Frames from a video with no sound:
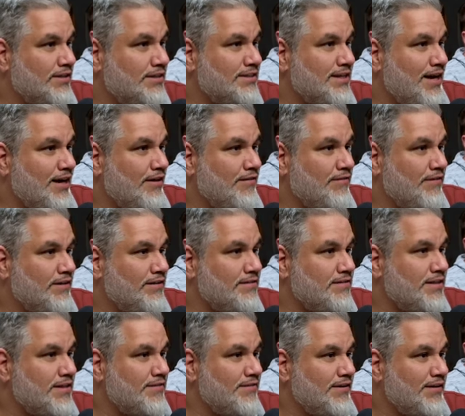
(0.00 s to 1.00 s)
to sacrifice
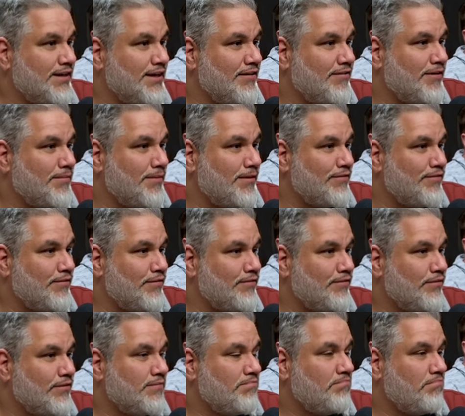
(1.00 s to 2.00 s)
thieving to get rid of my four
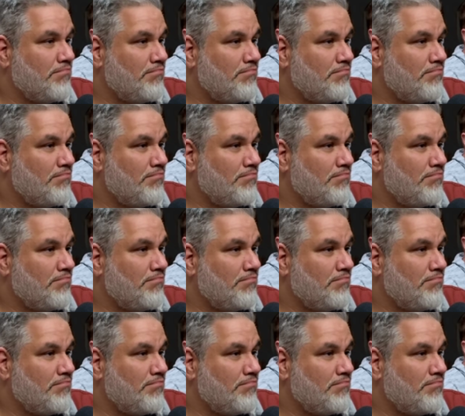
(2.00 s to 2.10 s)
four.